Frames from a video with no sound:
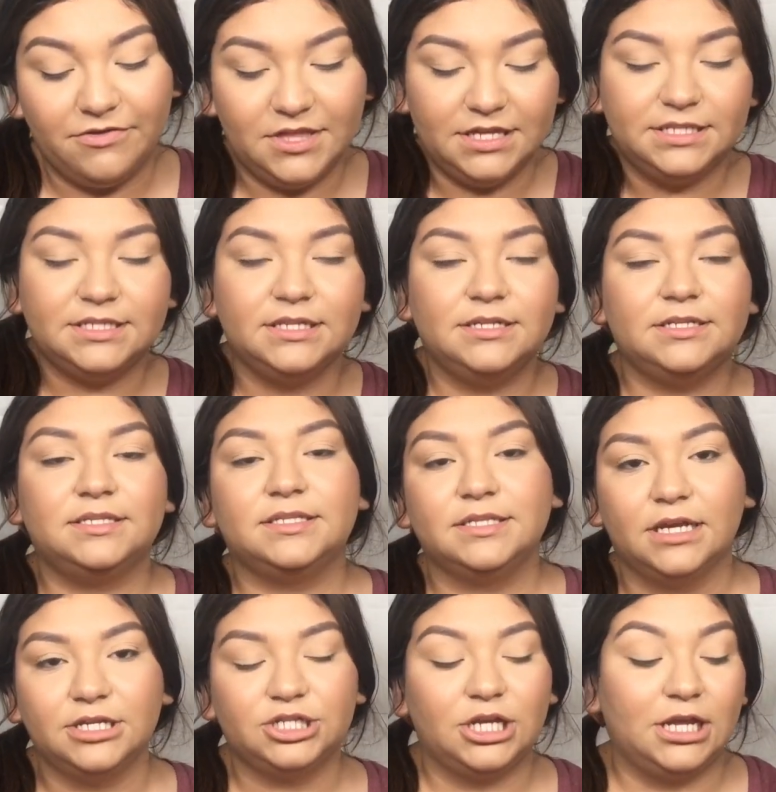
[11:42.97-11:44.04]
This is
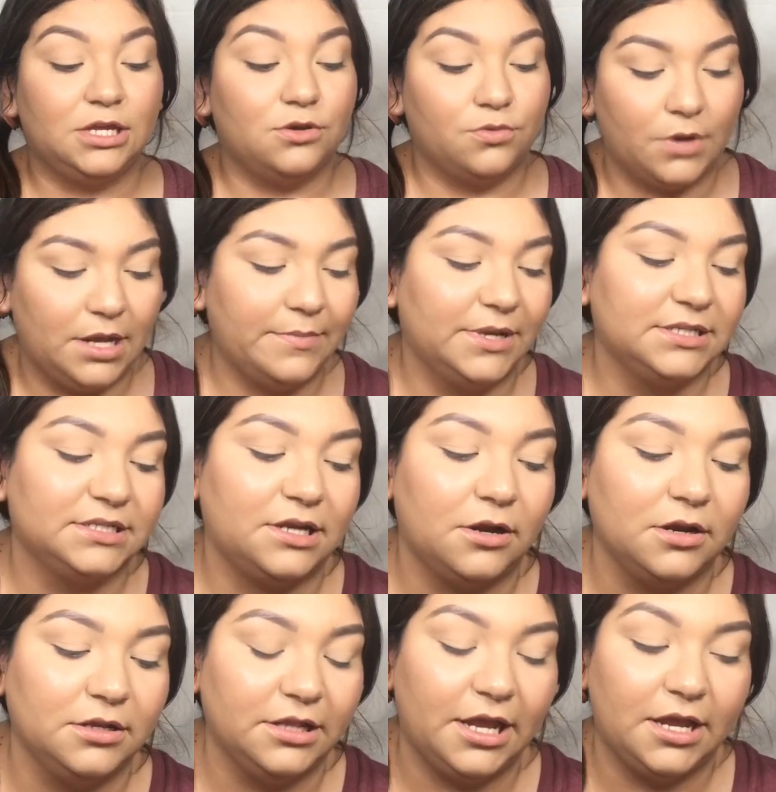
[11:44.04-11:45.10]
such a great
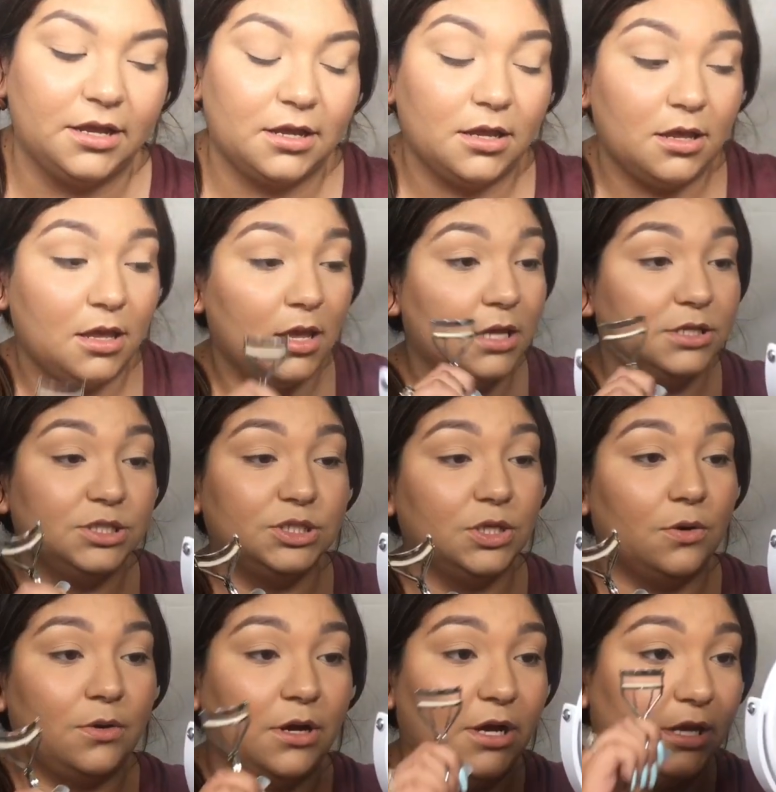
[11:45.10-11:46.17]
mascara, like,
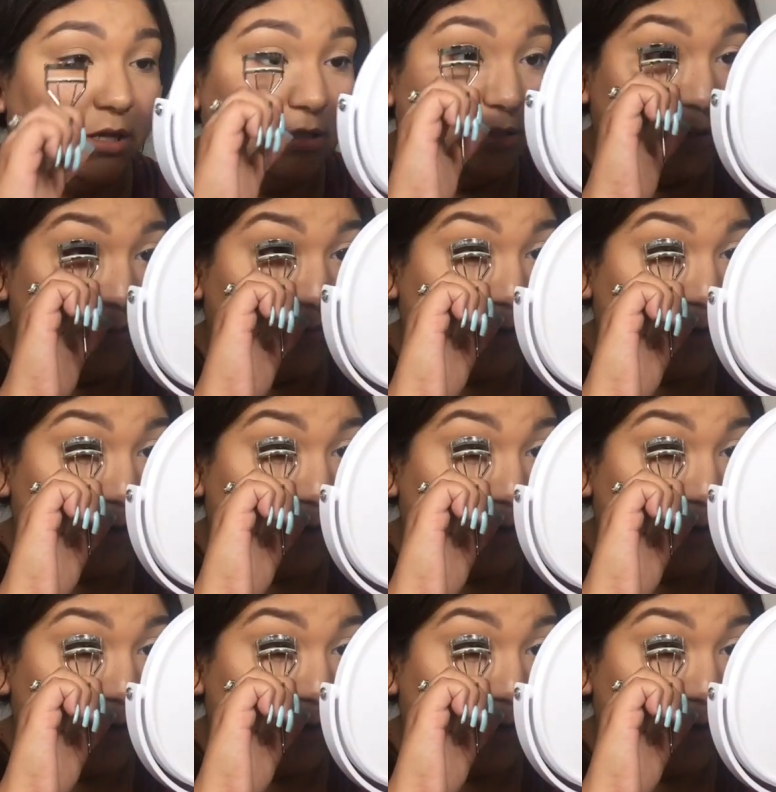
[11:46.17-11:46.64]
so good.